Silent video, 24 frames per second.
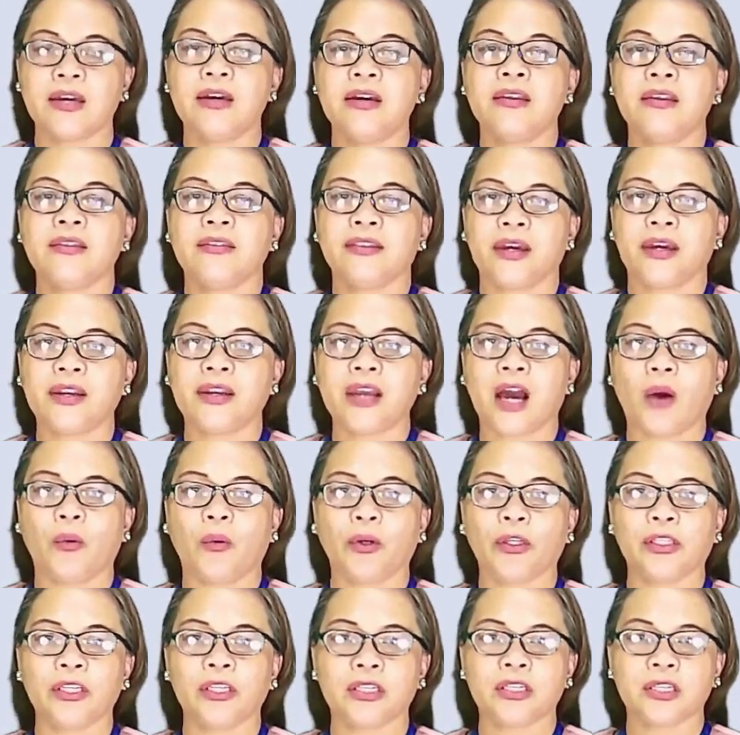then our
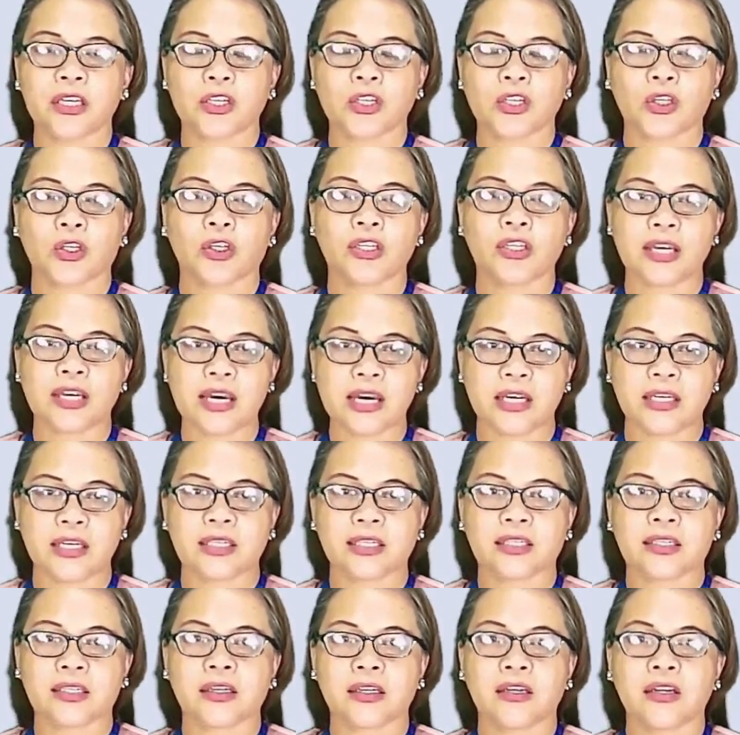decision
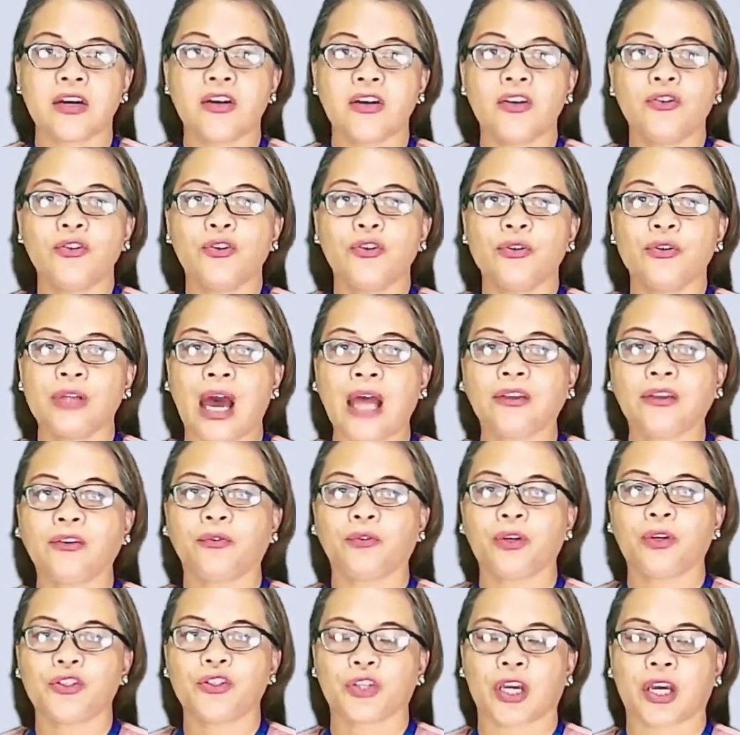is do not
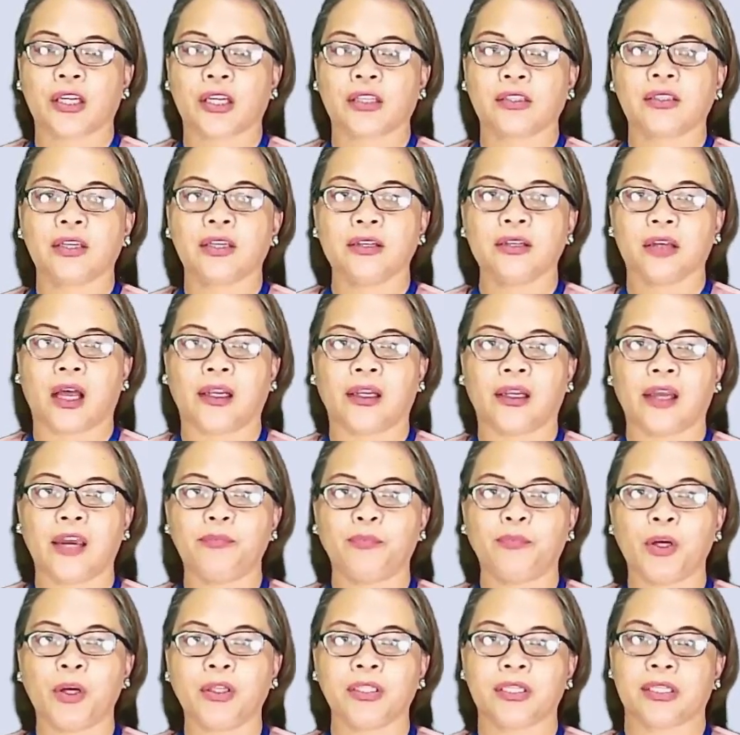reject the null
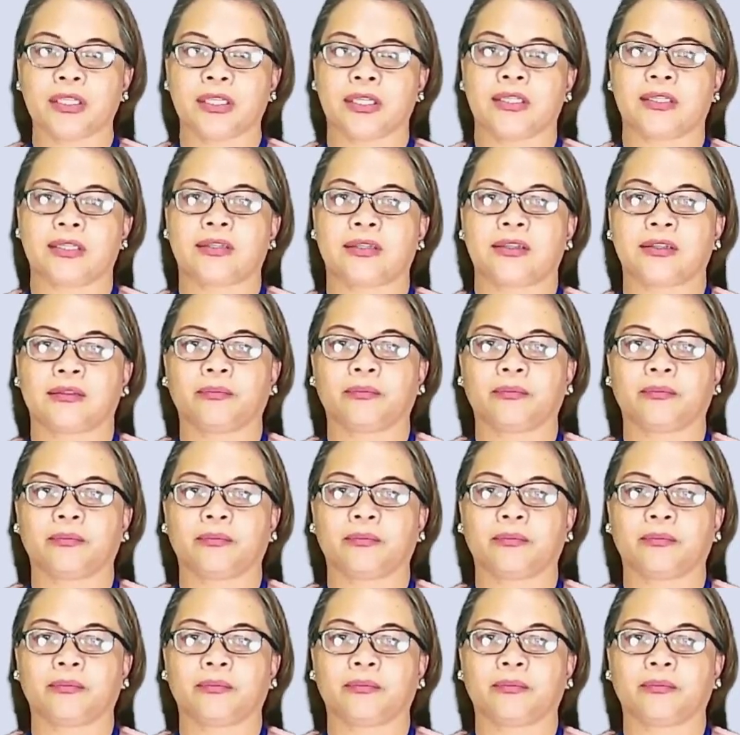hypothesis.